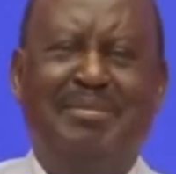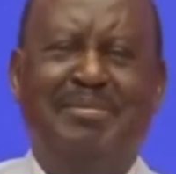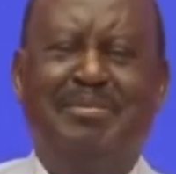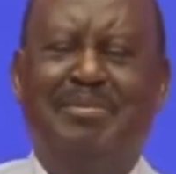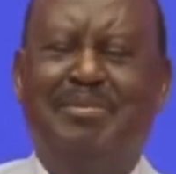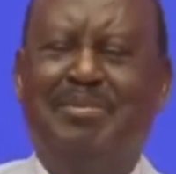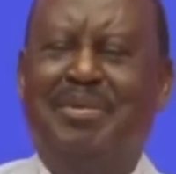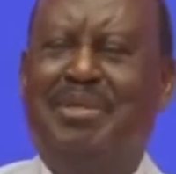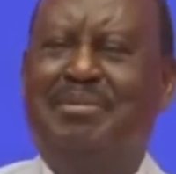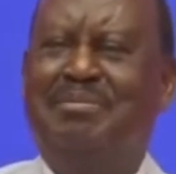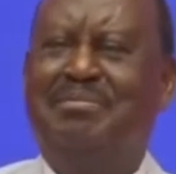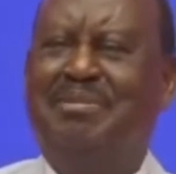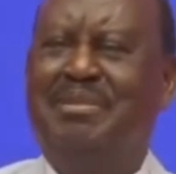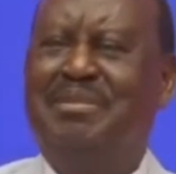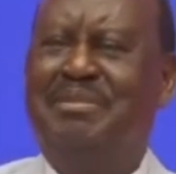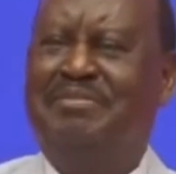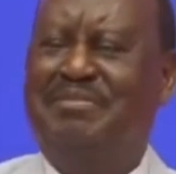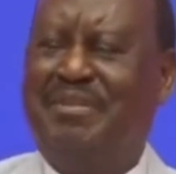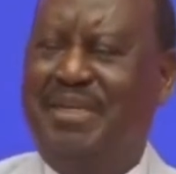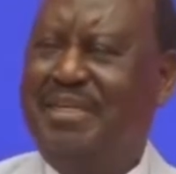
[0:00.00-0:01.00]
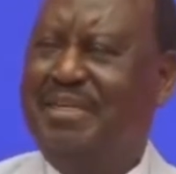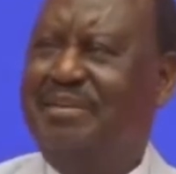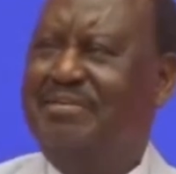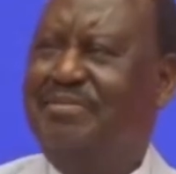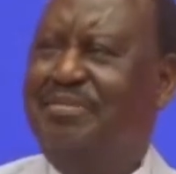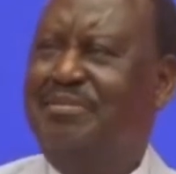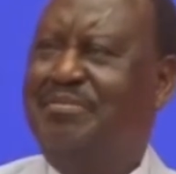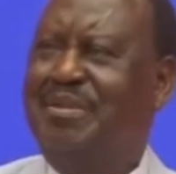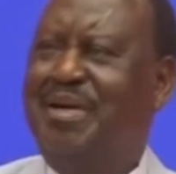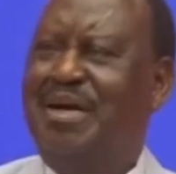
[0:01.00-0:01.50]
people who had been
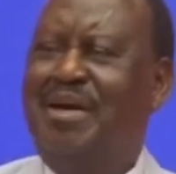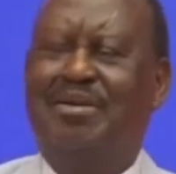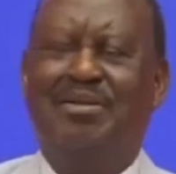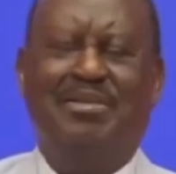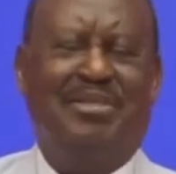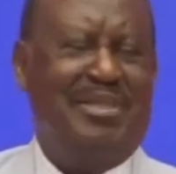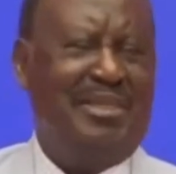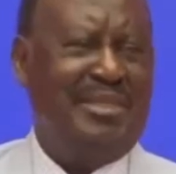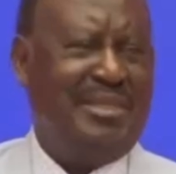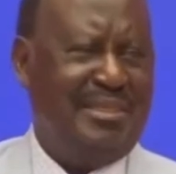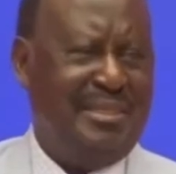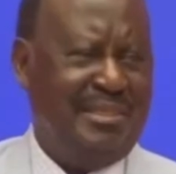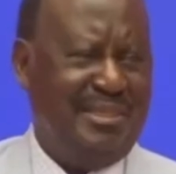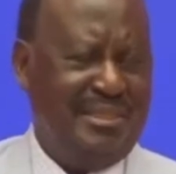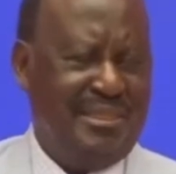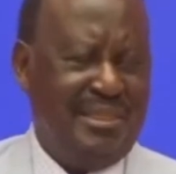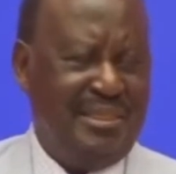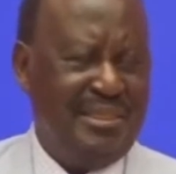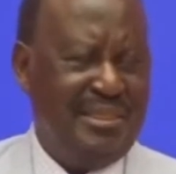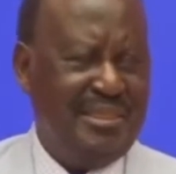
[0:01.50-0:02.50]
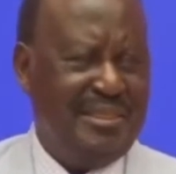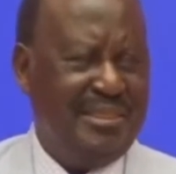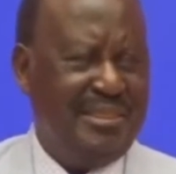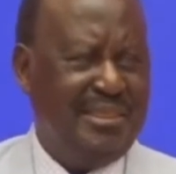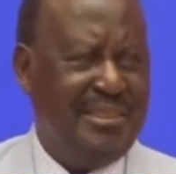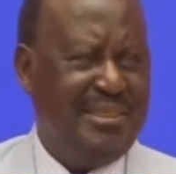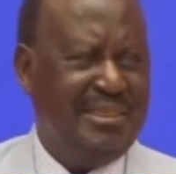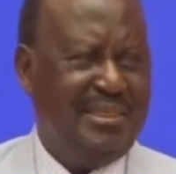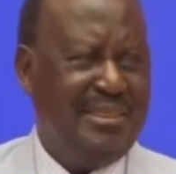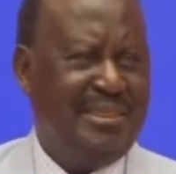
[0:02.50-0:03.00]
invited from outside India.
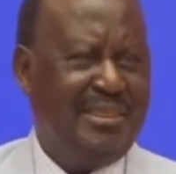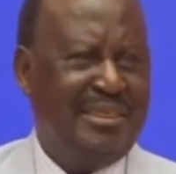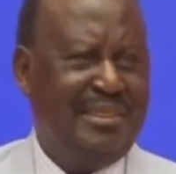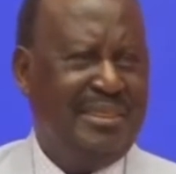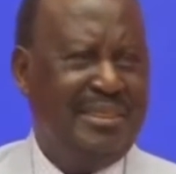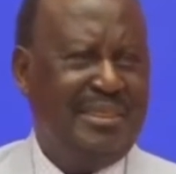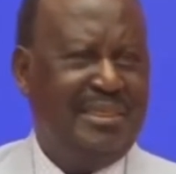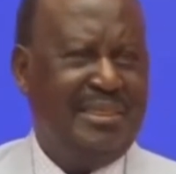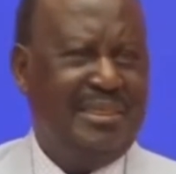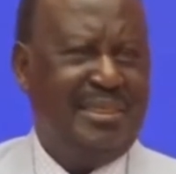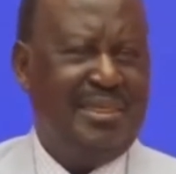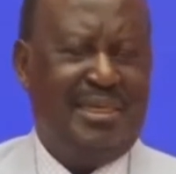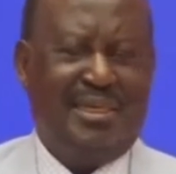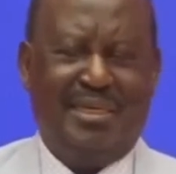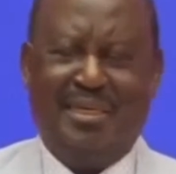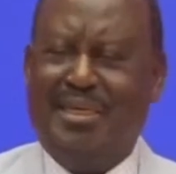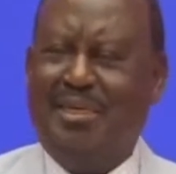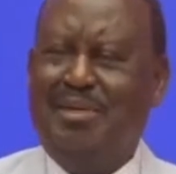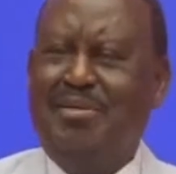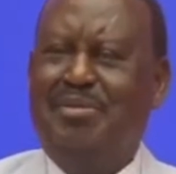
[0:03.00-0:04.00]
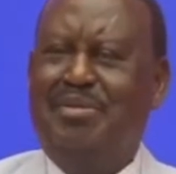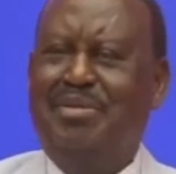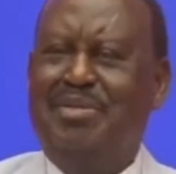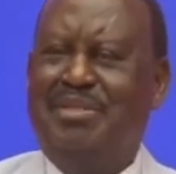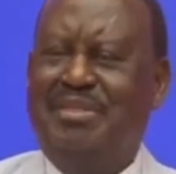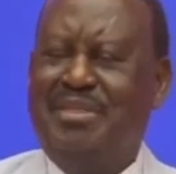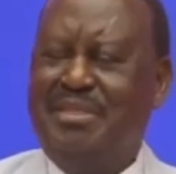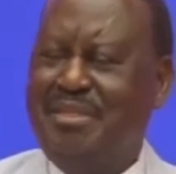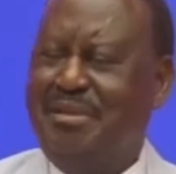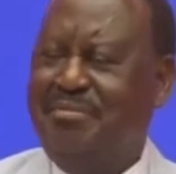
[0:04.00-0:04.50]
And I
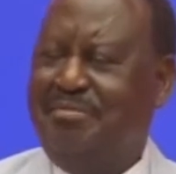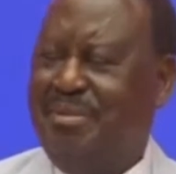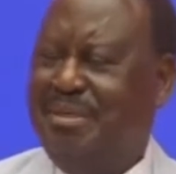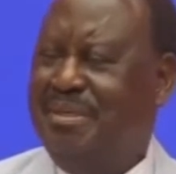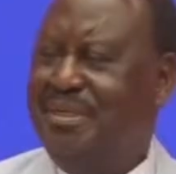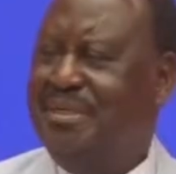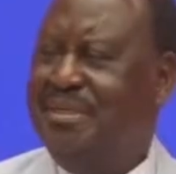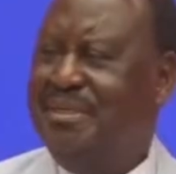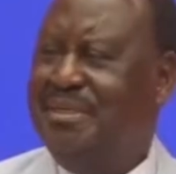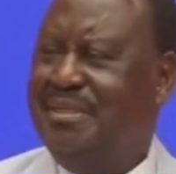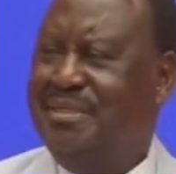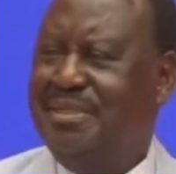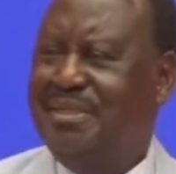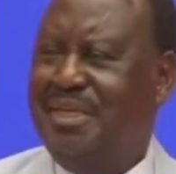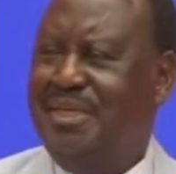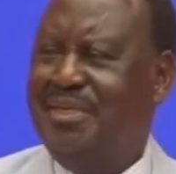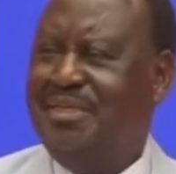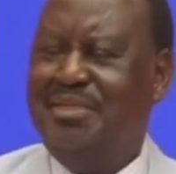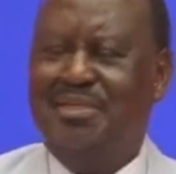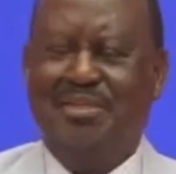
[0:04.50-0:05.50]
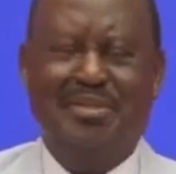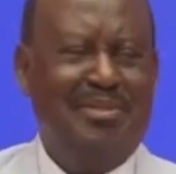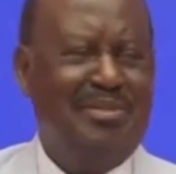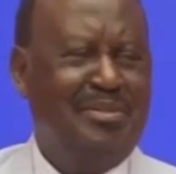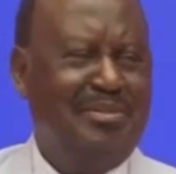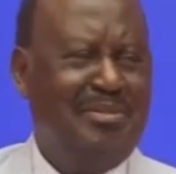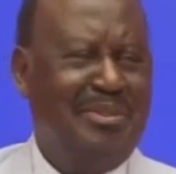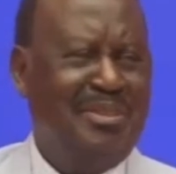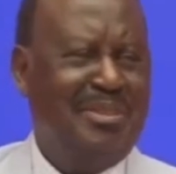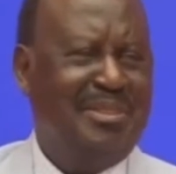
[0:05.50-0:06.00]
was in a panel
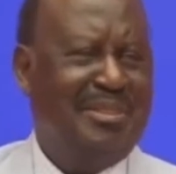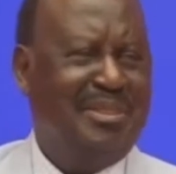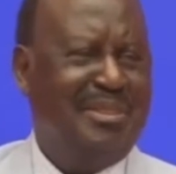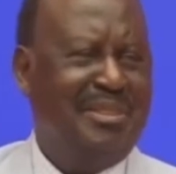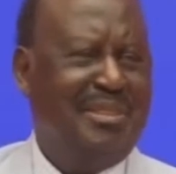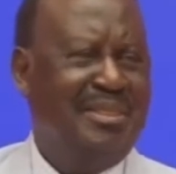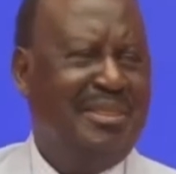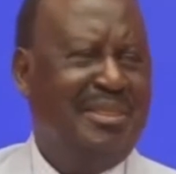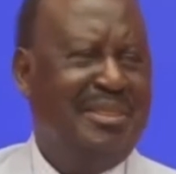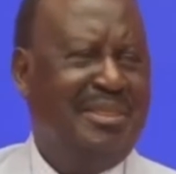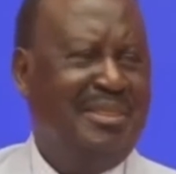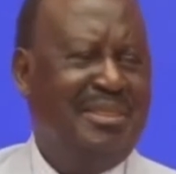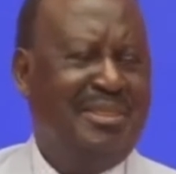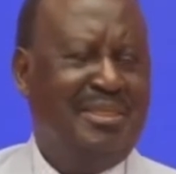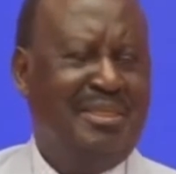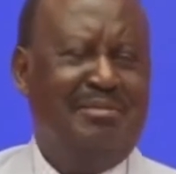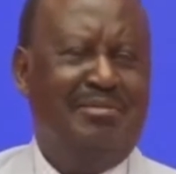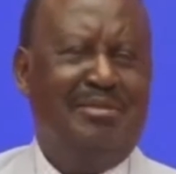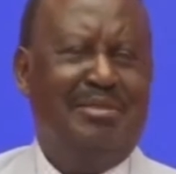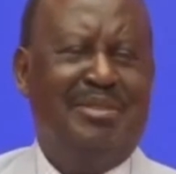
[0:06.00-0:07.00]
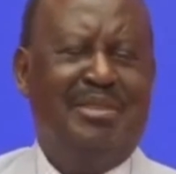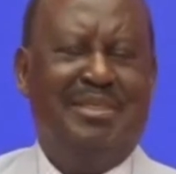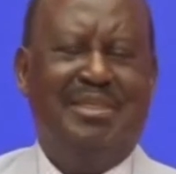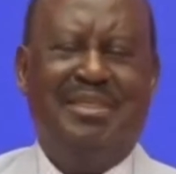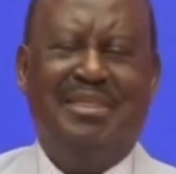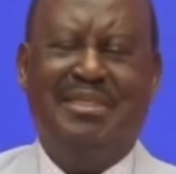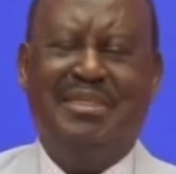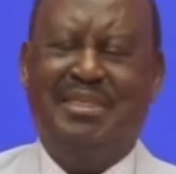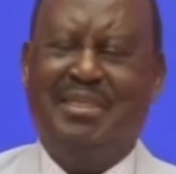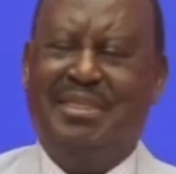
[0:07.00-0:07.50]
discussion with some of the
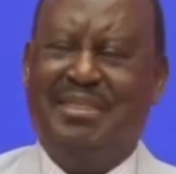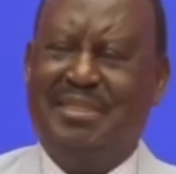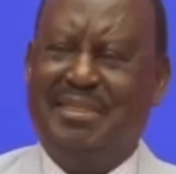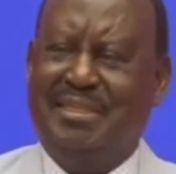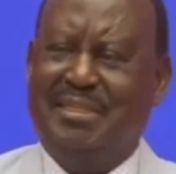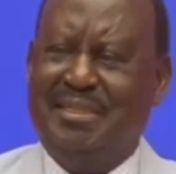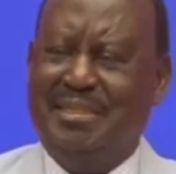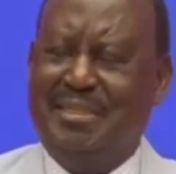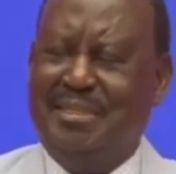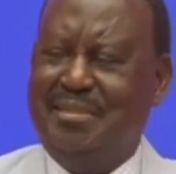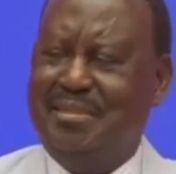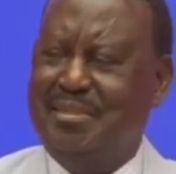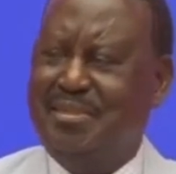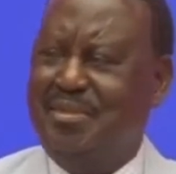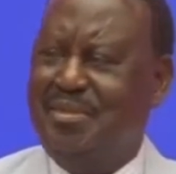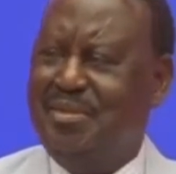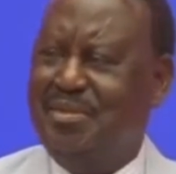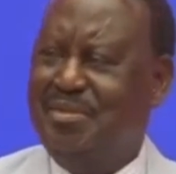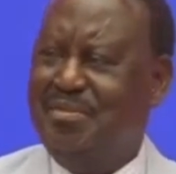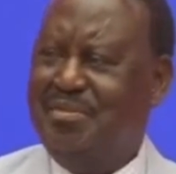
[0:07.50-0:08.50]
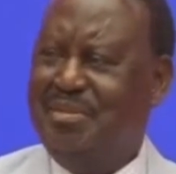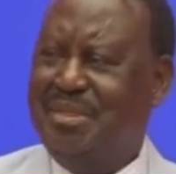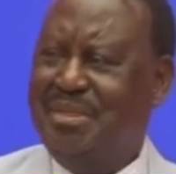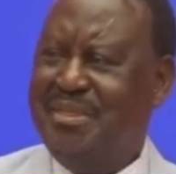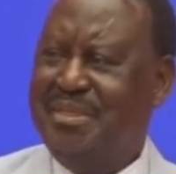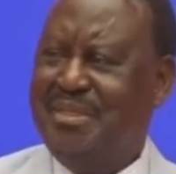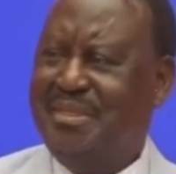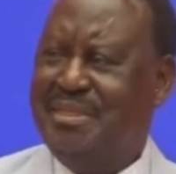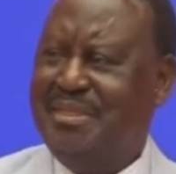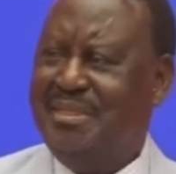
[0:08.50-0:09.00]
Indian
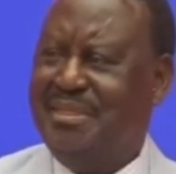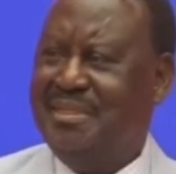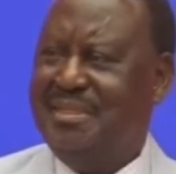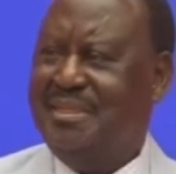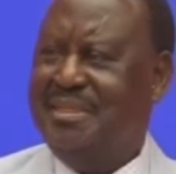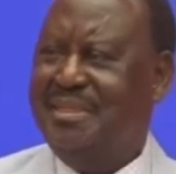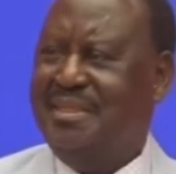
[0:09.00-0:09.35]
conglomerates,